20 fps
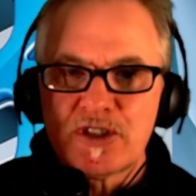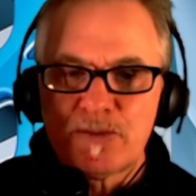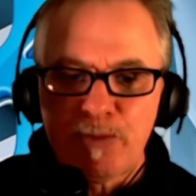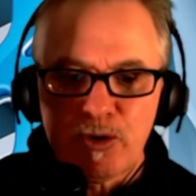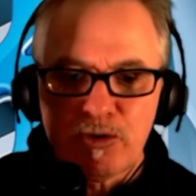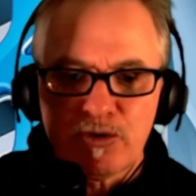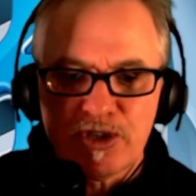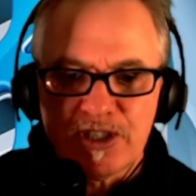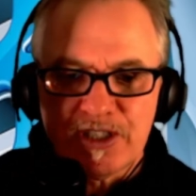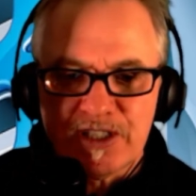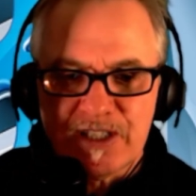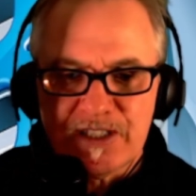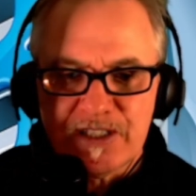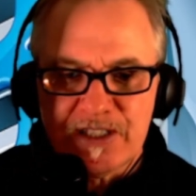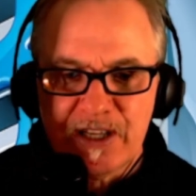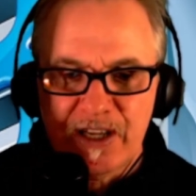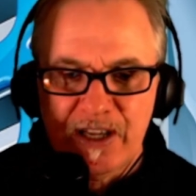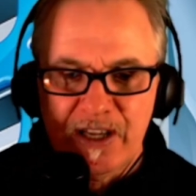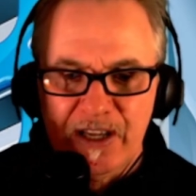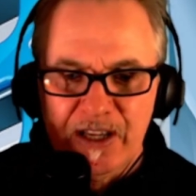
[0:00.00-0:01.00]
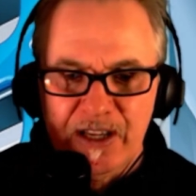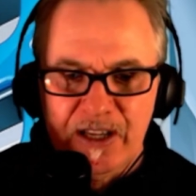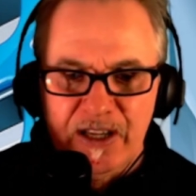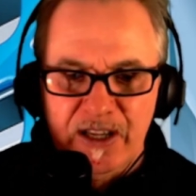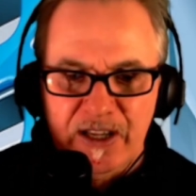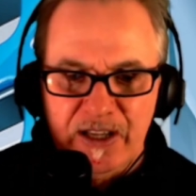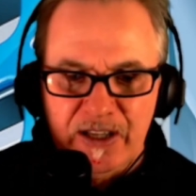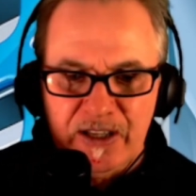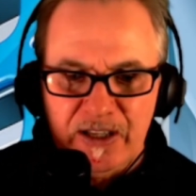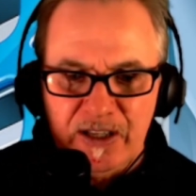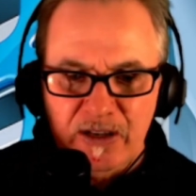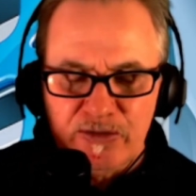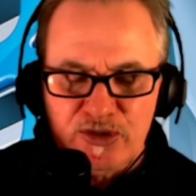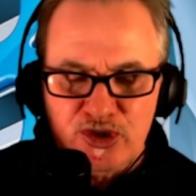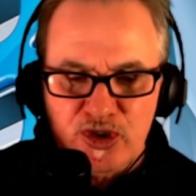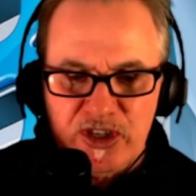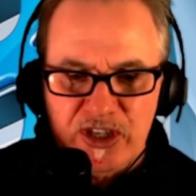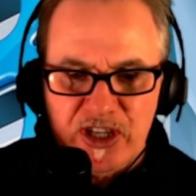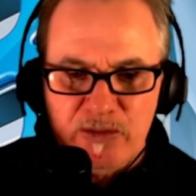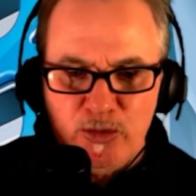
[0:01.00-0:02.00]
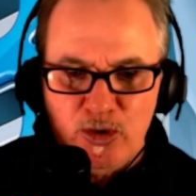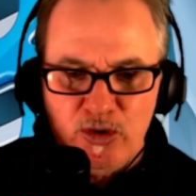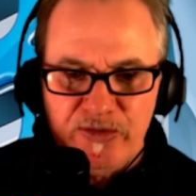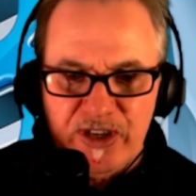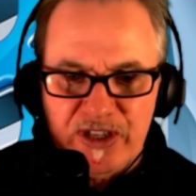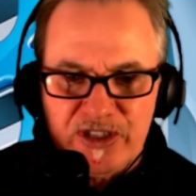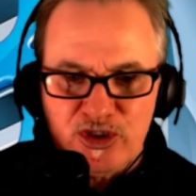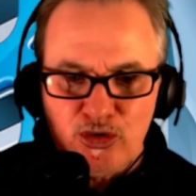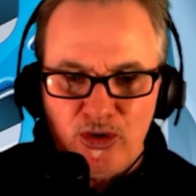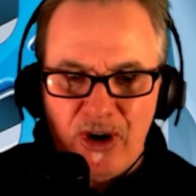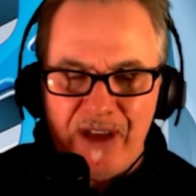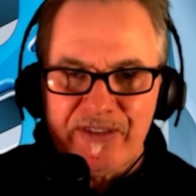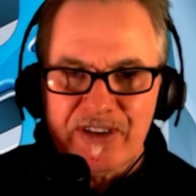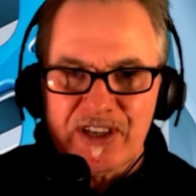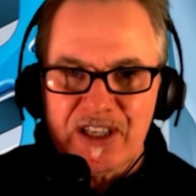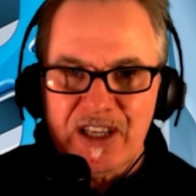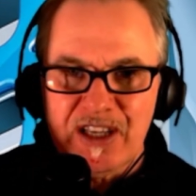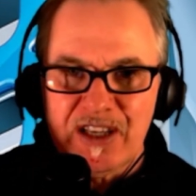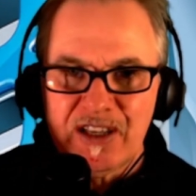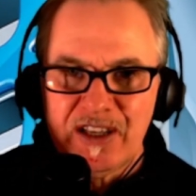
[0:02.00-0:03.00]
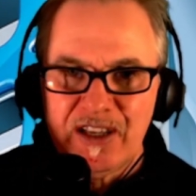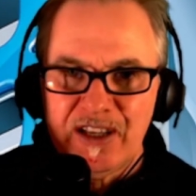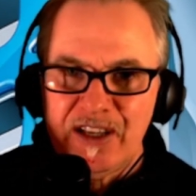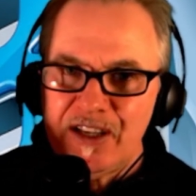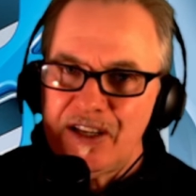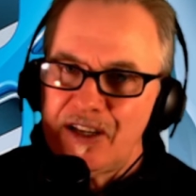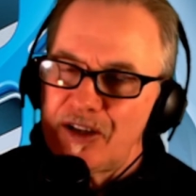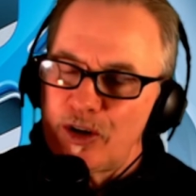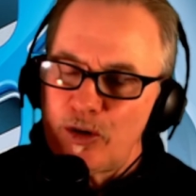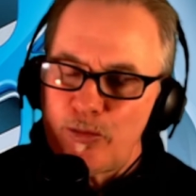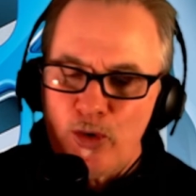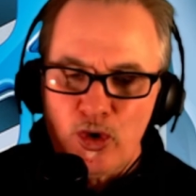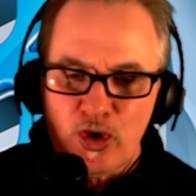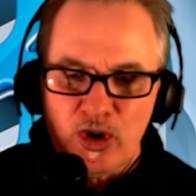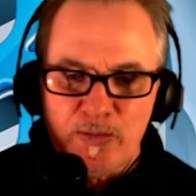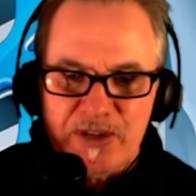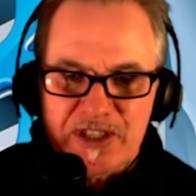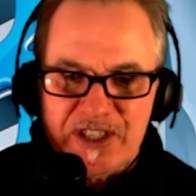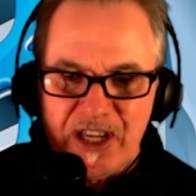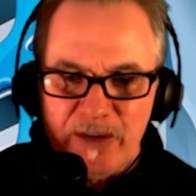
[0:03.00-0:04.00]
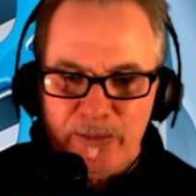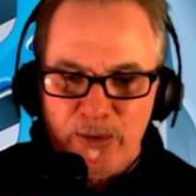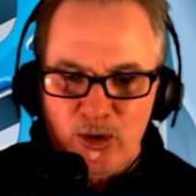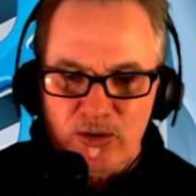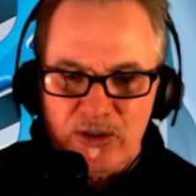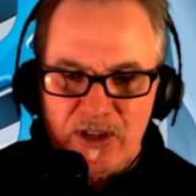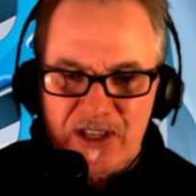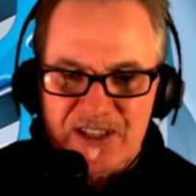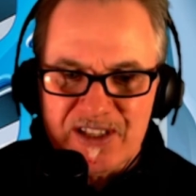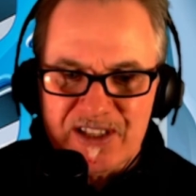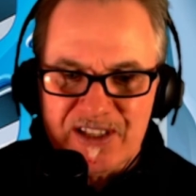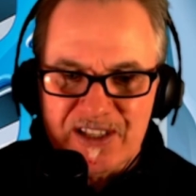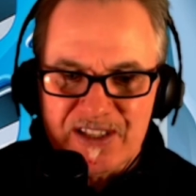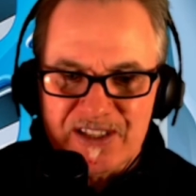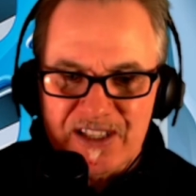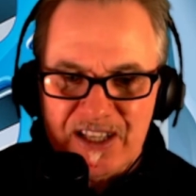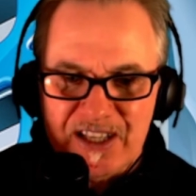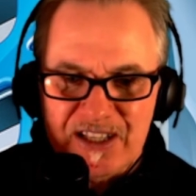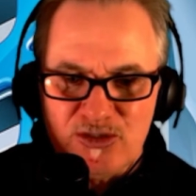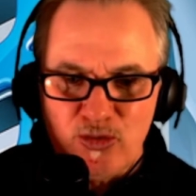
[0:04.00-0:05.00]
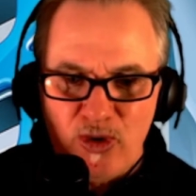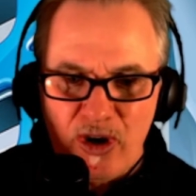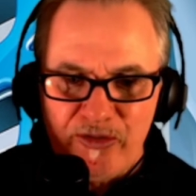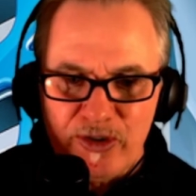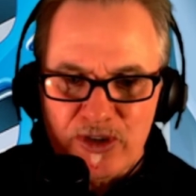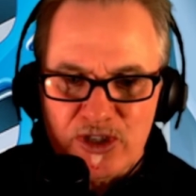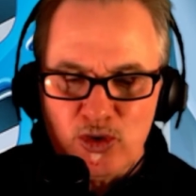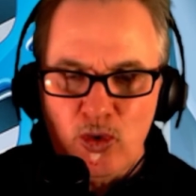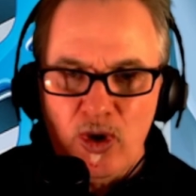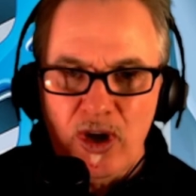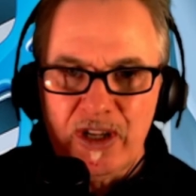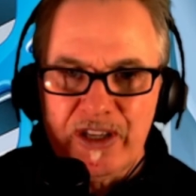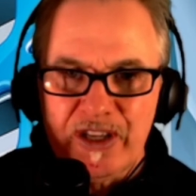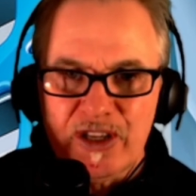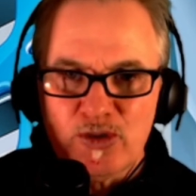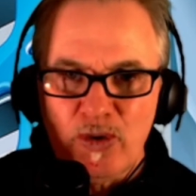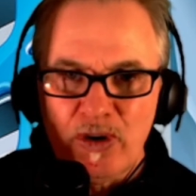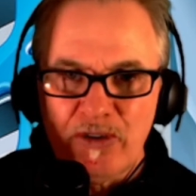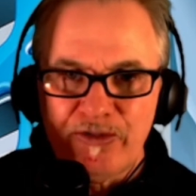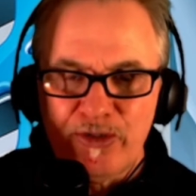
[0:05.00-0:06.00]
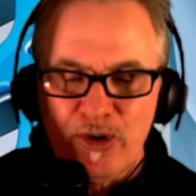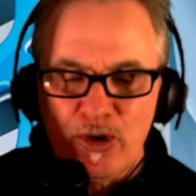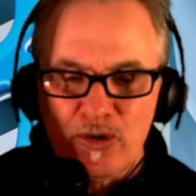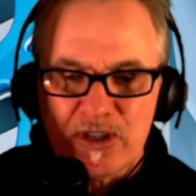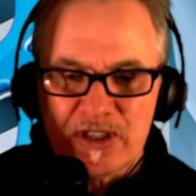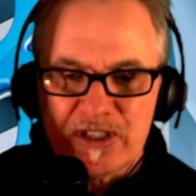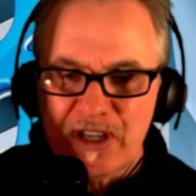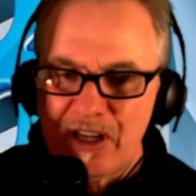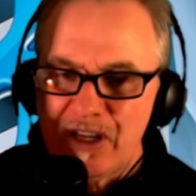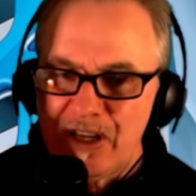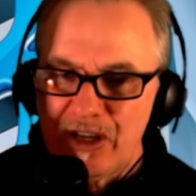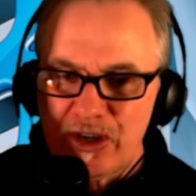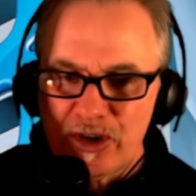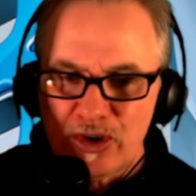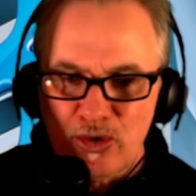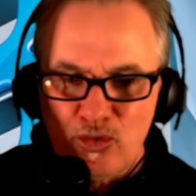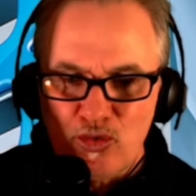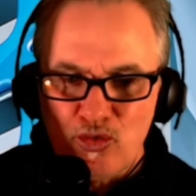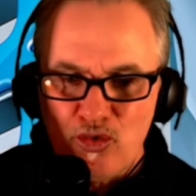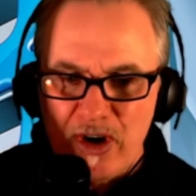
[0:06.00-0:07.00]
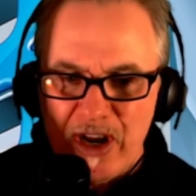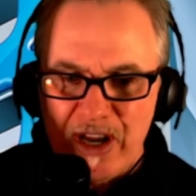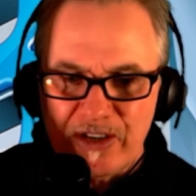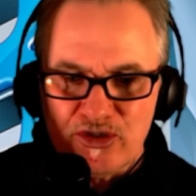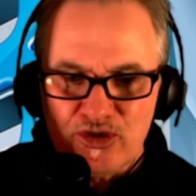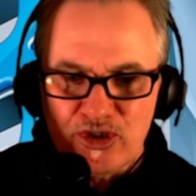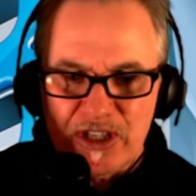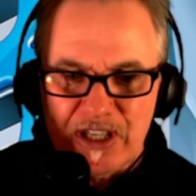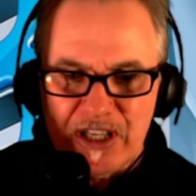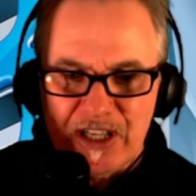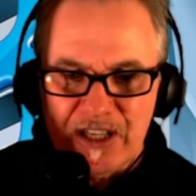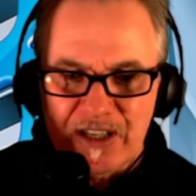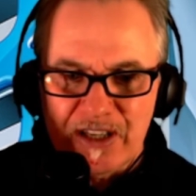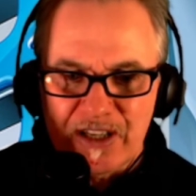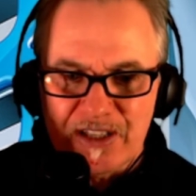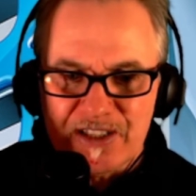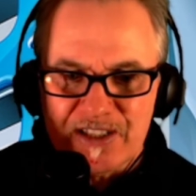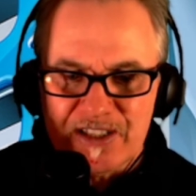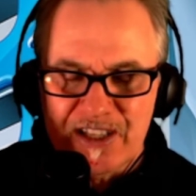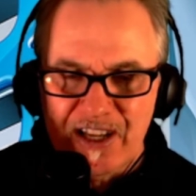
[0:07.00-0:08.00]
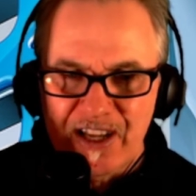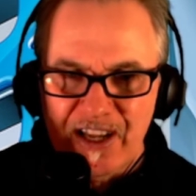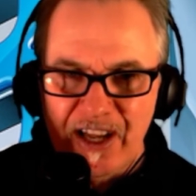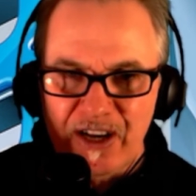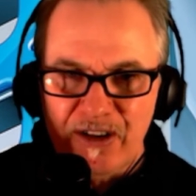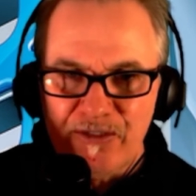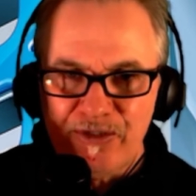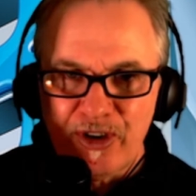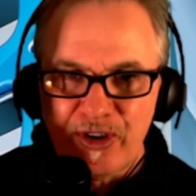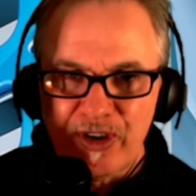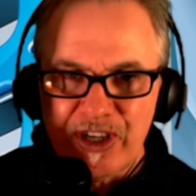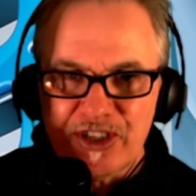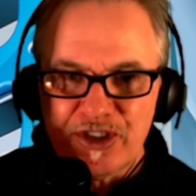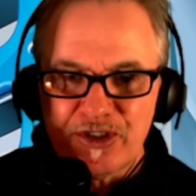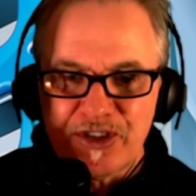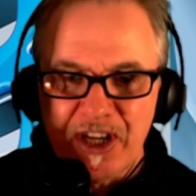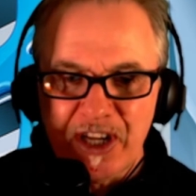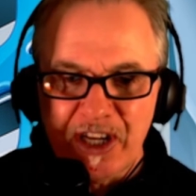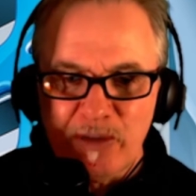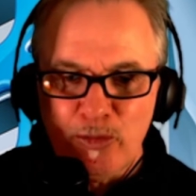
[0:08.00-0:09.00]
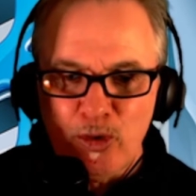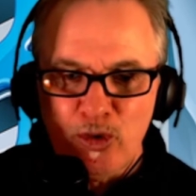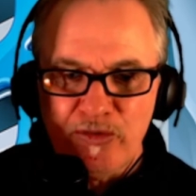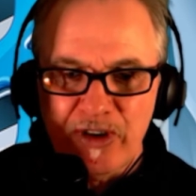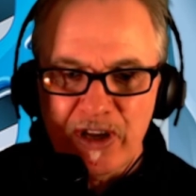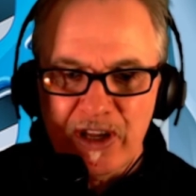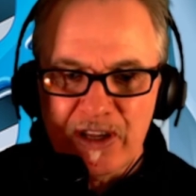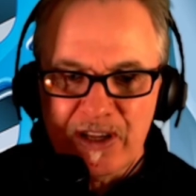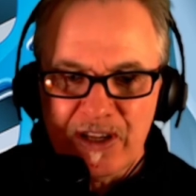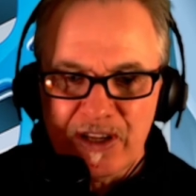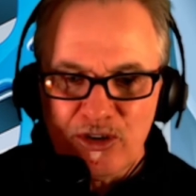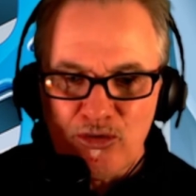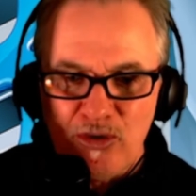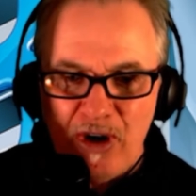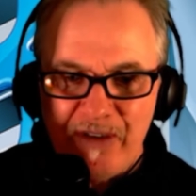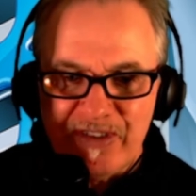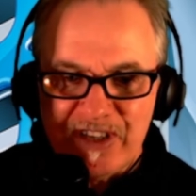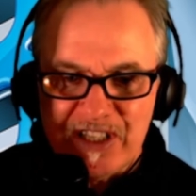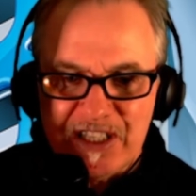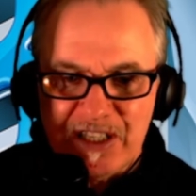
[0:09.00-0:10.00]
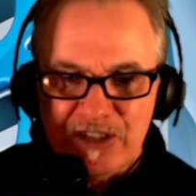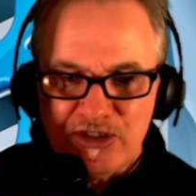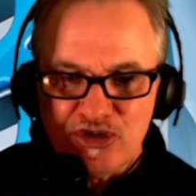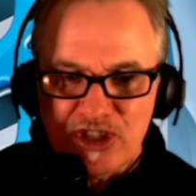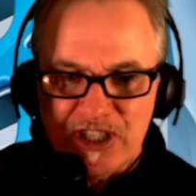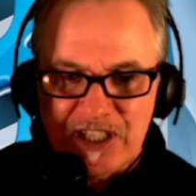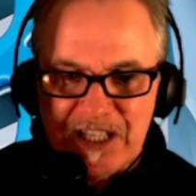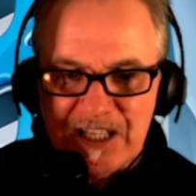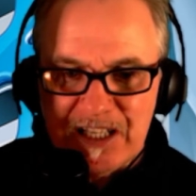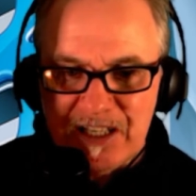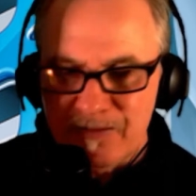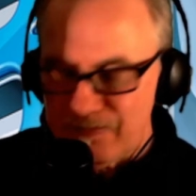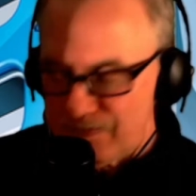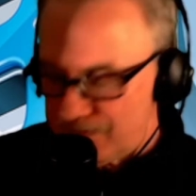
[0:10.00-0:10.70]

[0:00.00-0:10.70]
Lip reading: purchases of 3D movies, Gravity. No more can be said about this. This is reference quality as well, folks. Great 3D in this and a very entertaining movie. Gravity in 3D.